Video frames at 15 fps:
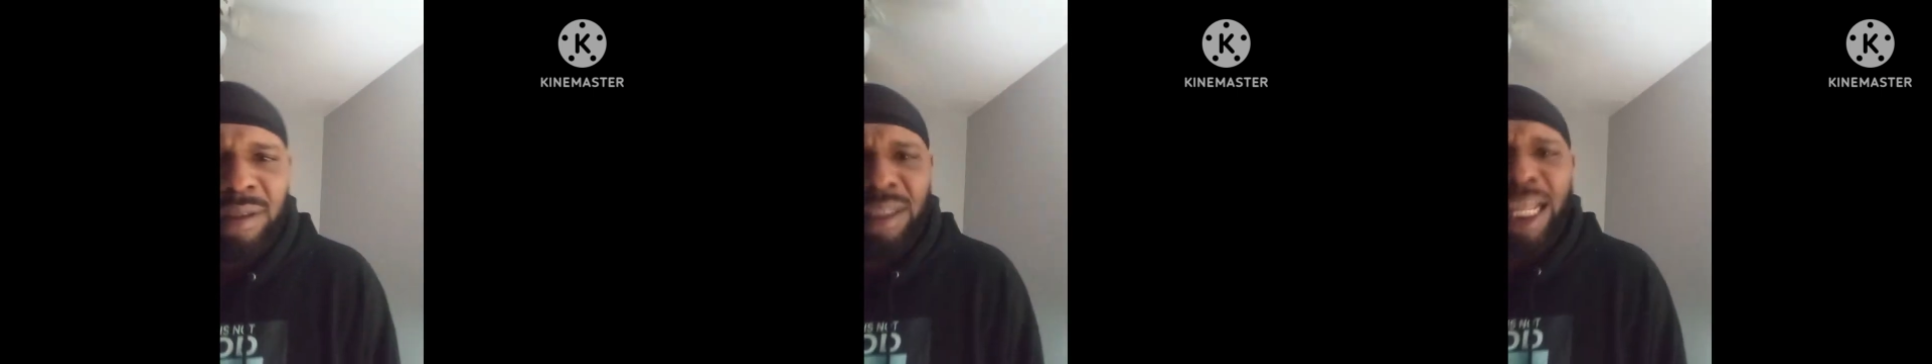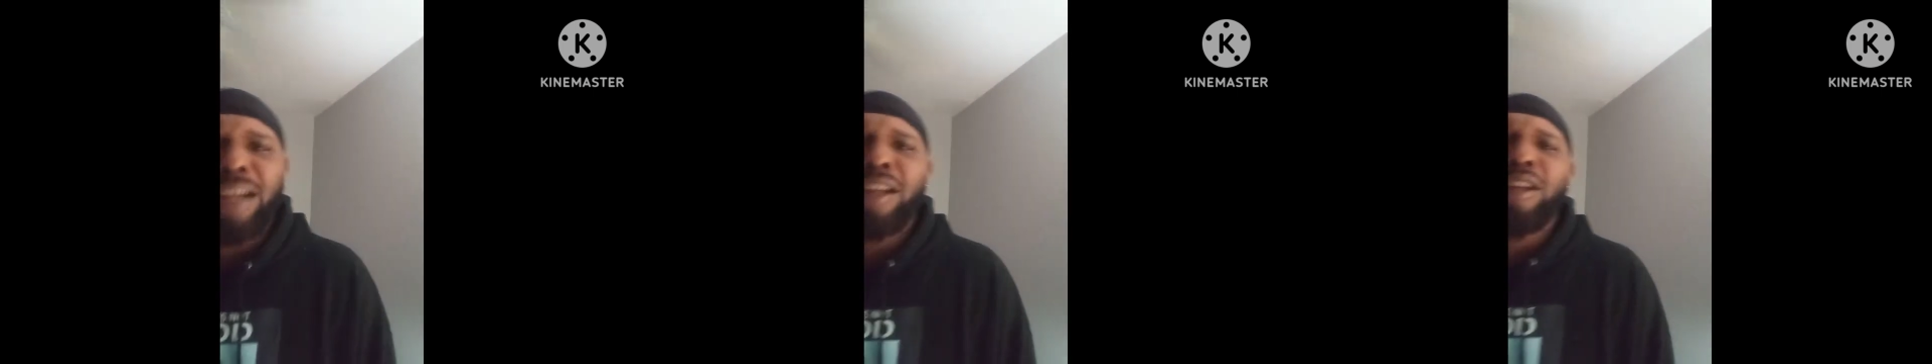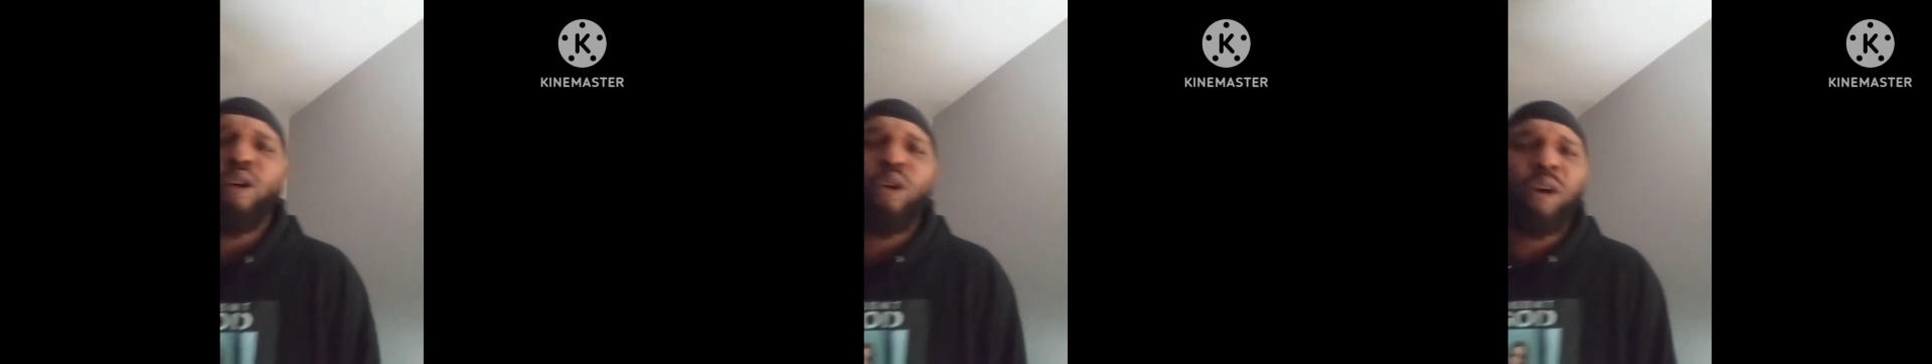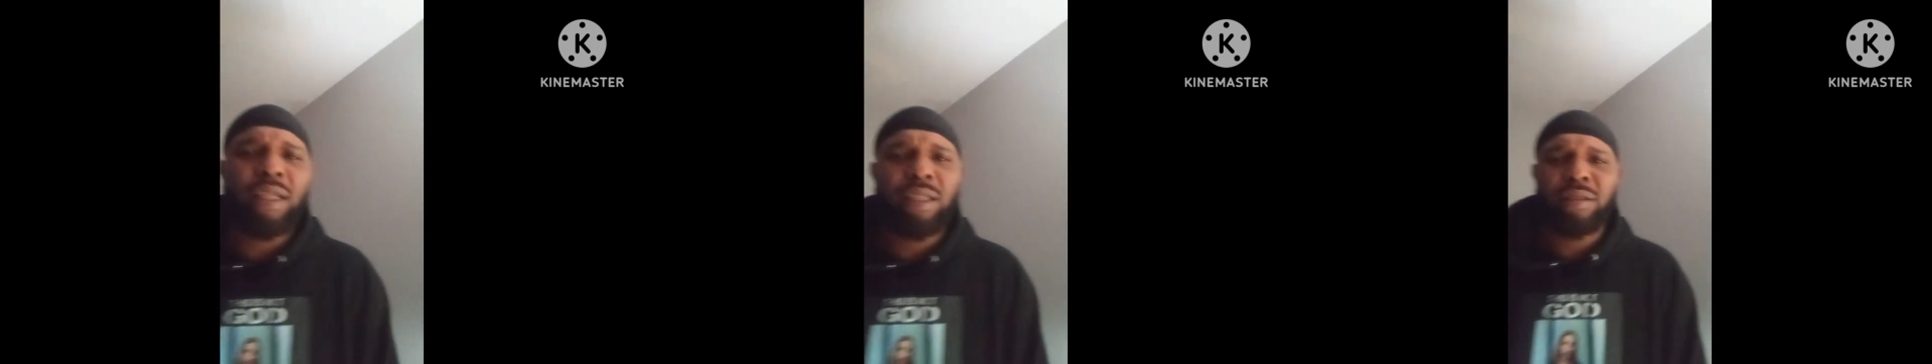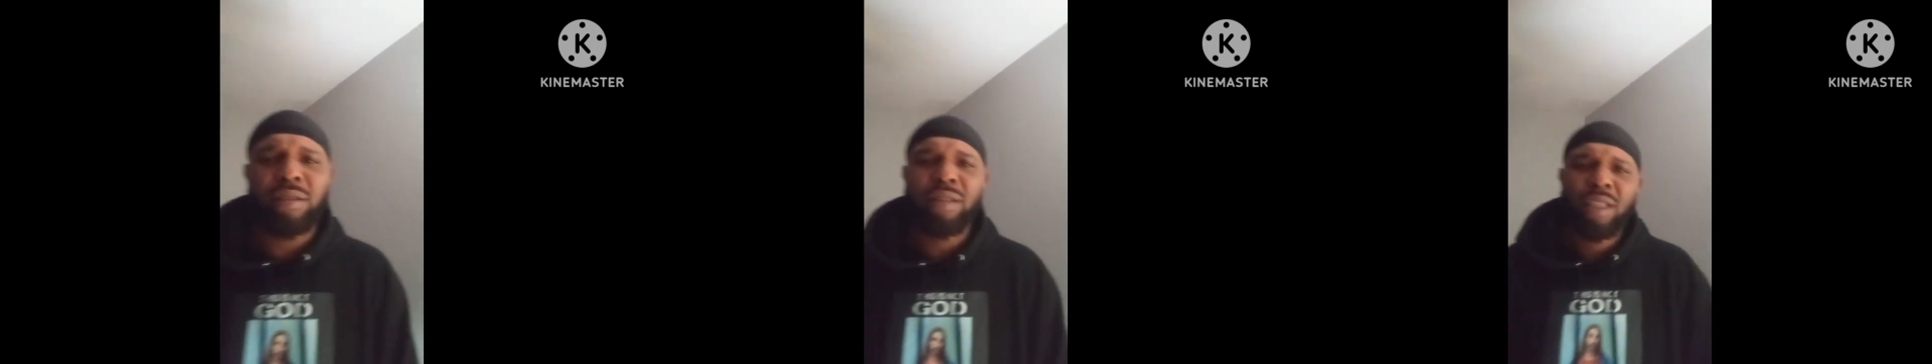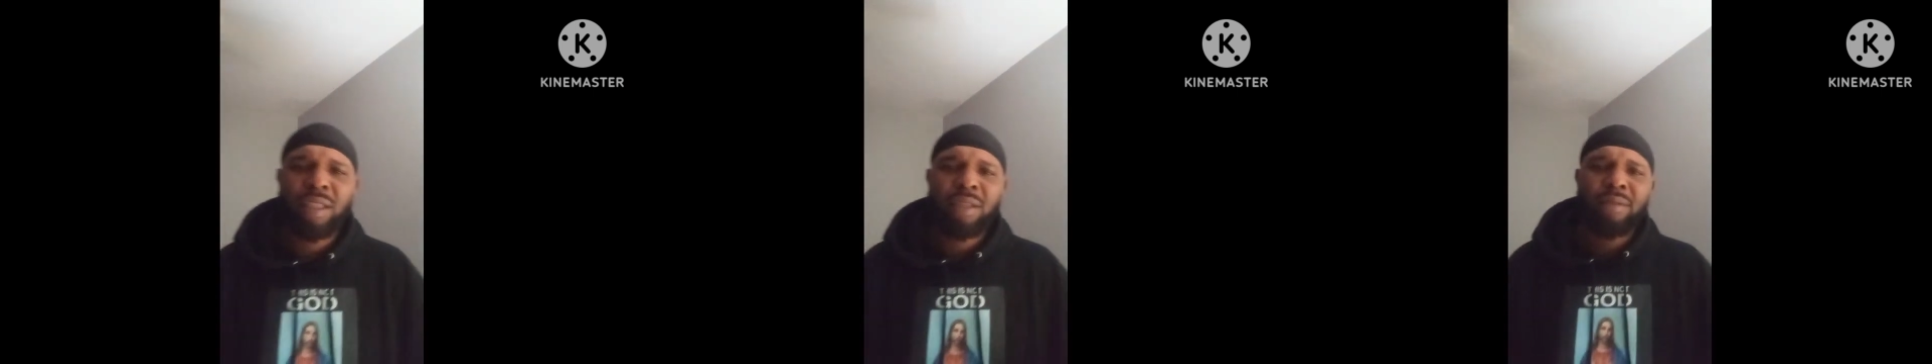like a lawyer